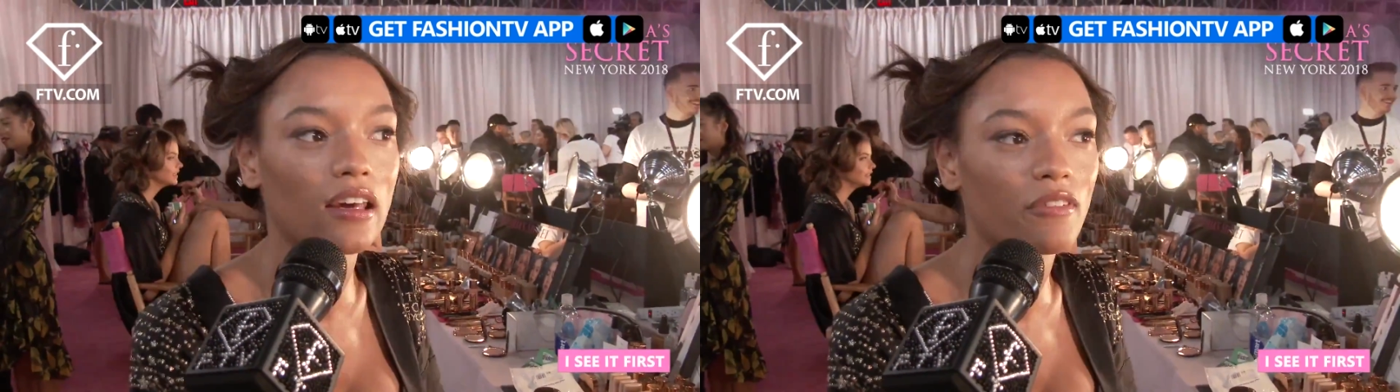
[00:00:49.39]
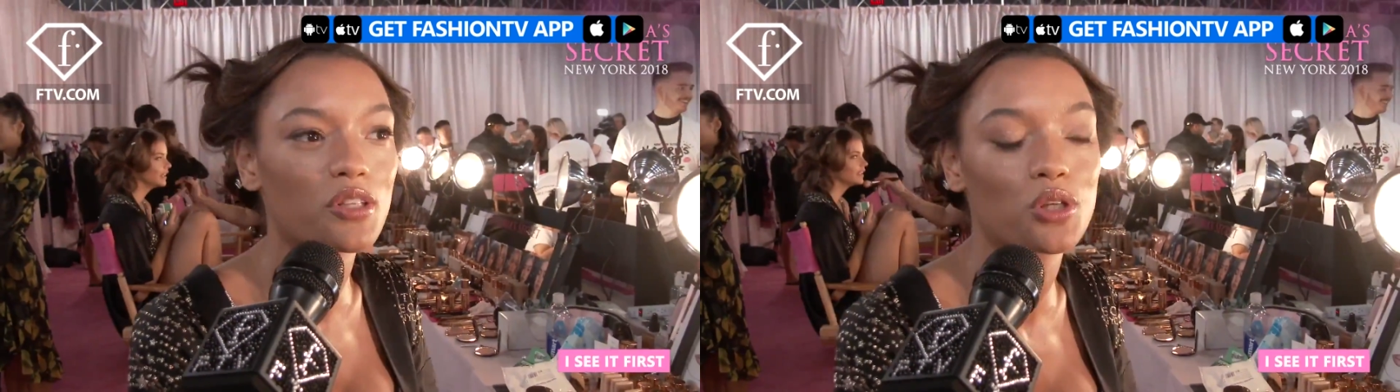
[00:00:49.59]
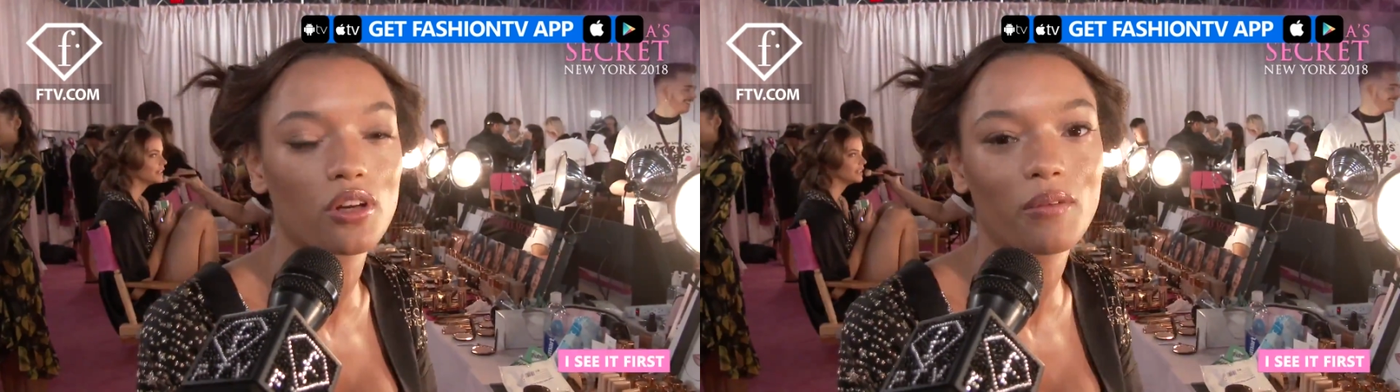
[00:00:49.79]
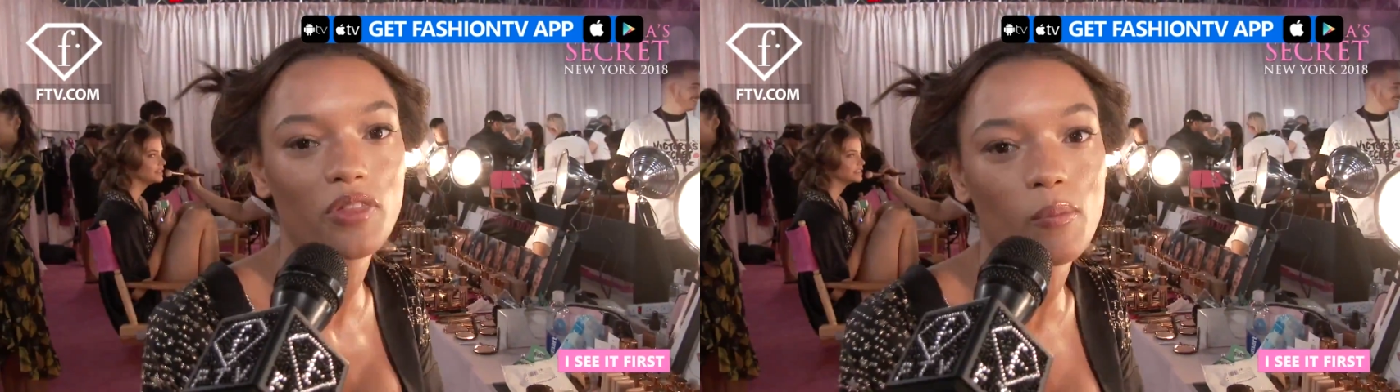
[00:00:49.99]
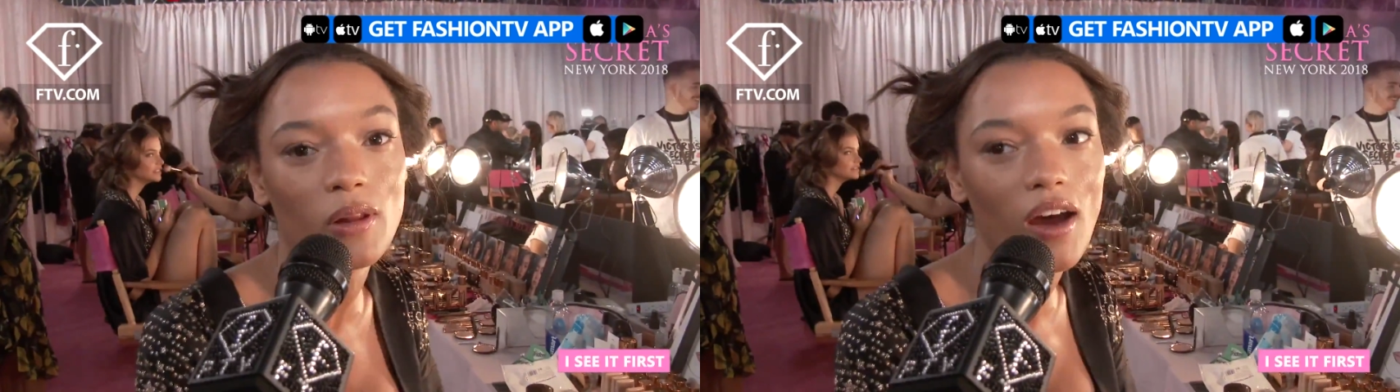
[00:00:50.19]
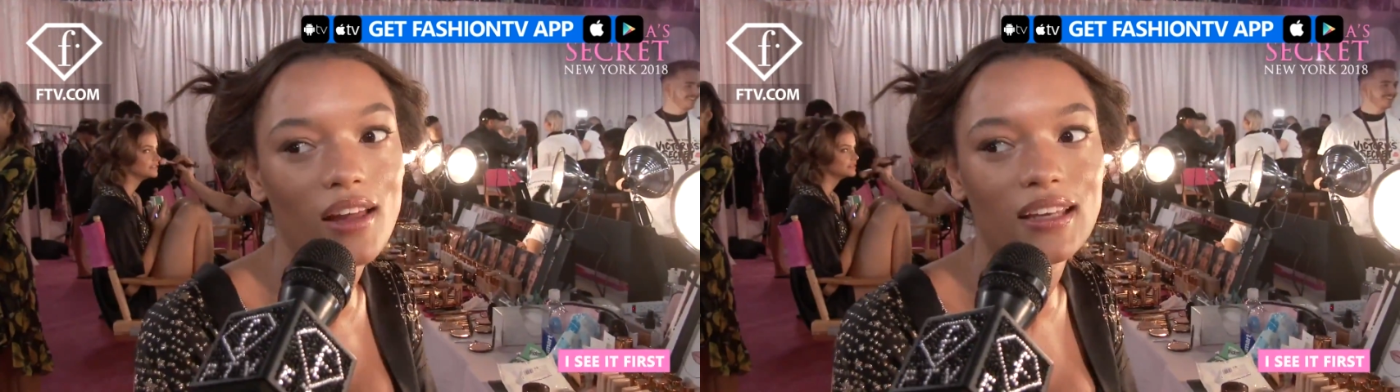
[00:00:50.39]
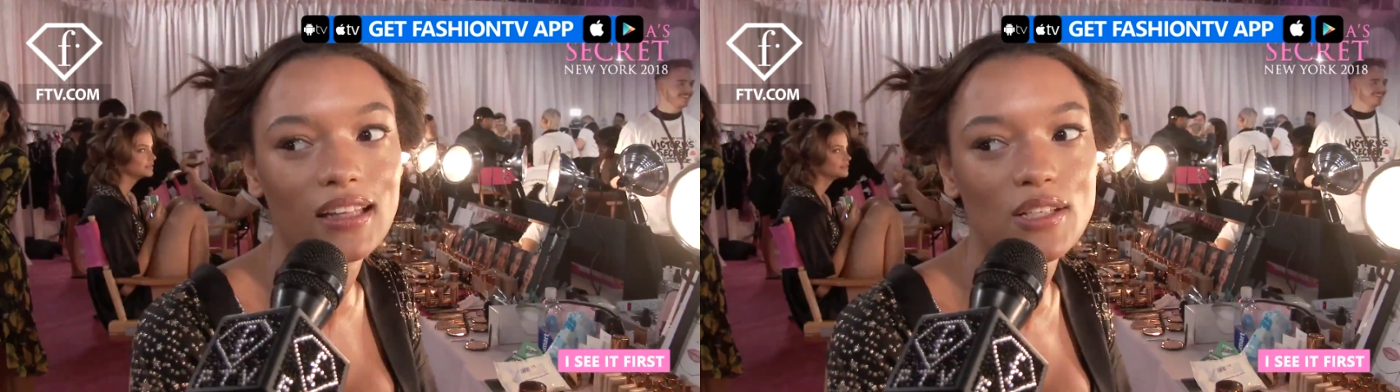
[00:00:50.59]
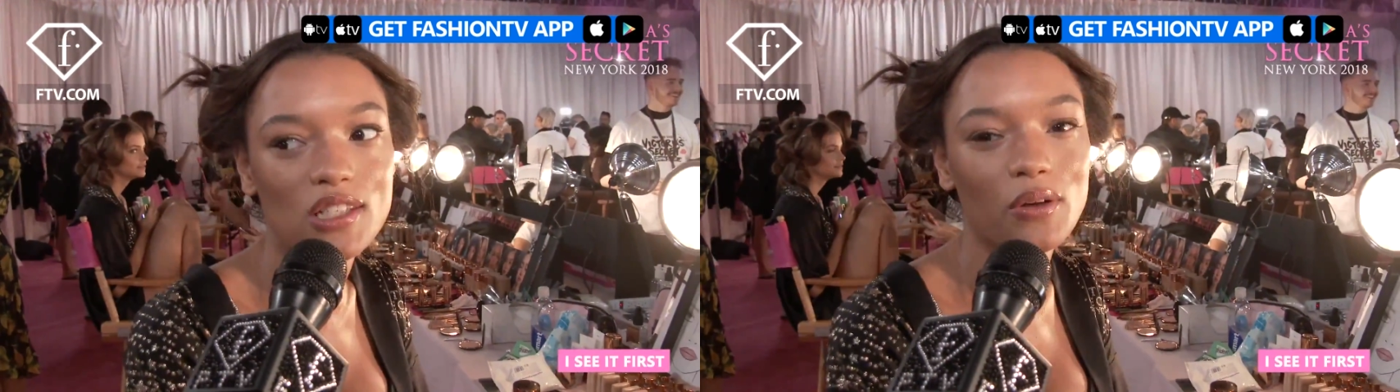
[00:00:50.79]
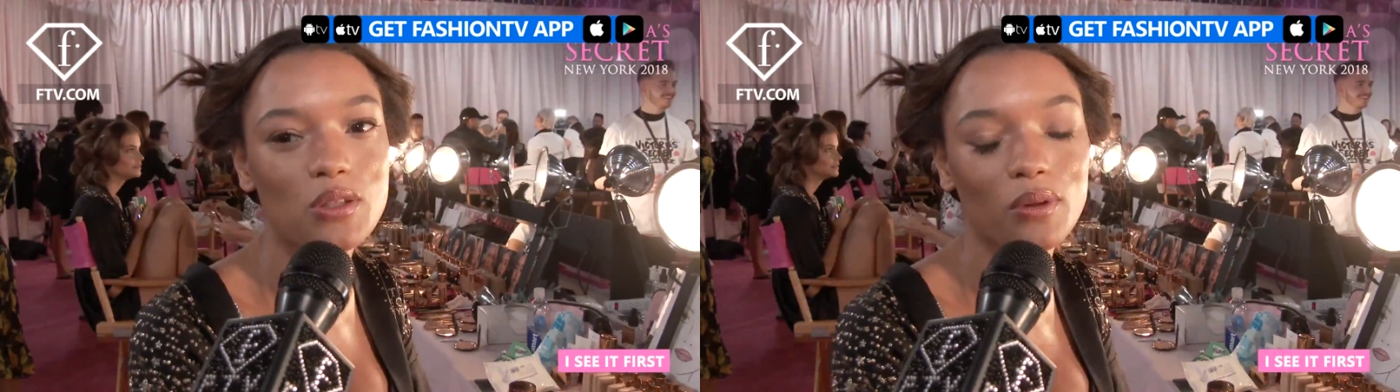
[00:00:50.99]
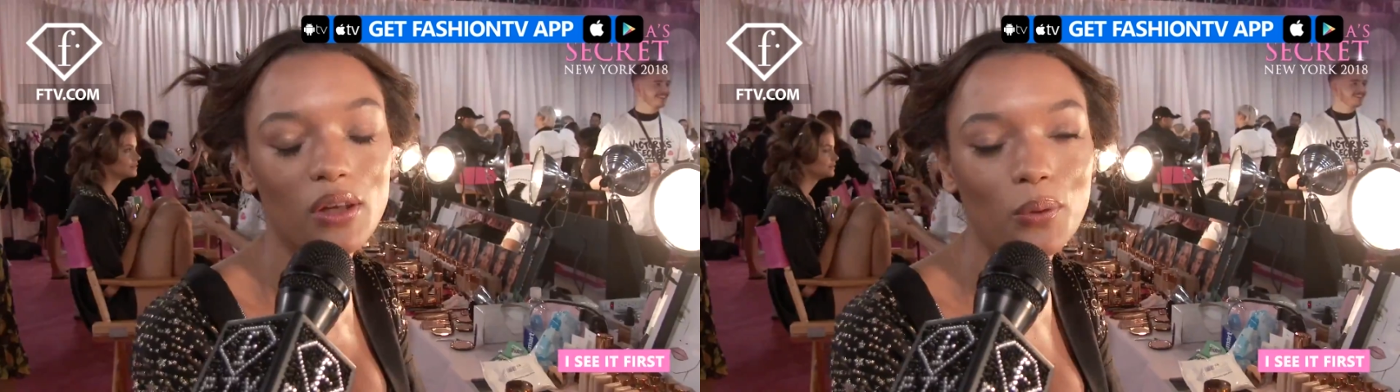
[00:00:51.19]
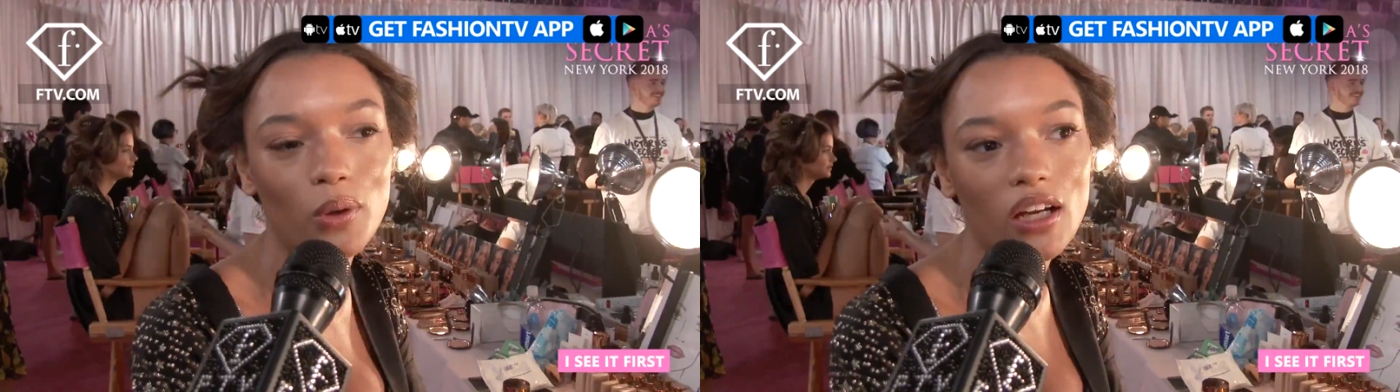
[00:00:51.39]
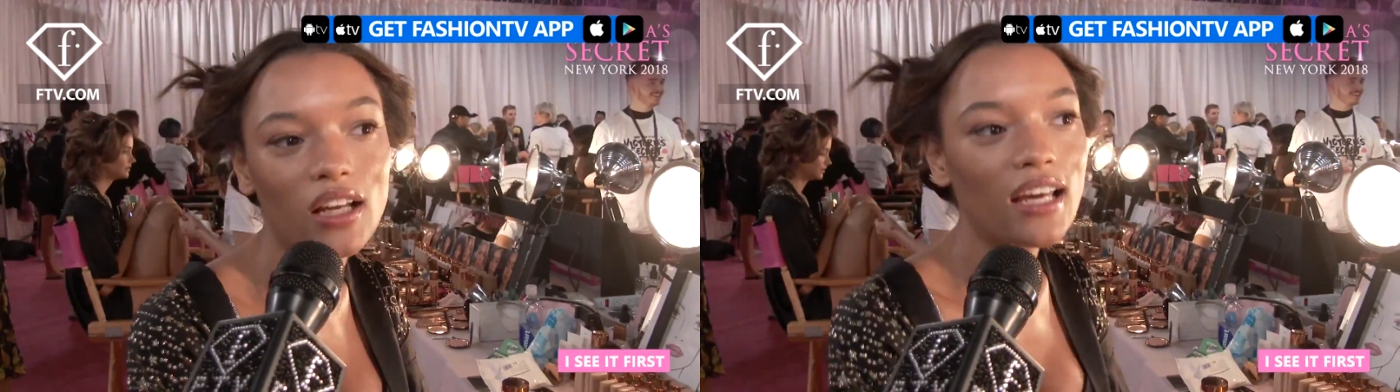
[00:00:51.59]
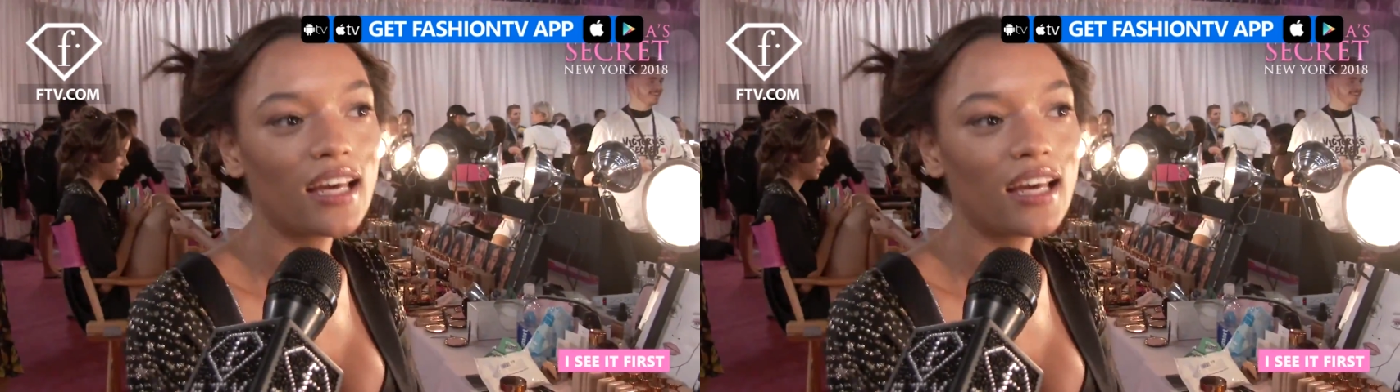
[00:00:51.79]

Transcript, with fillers: I've been shooting with them a lot lately, so it's really cool.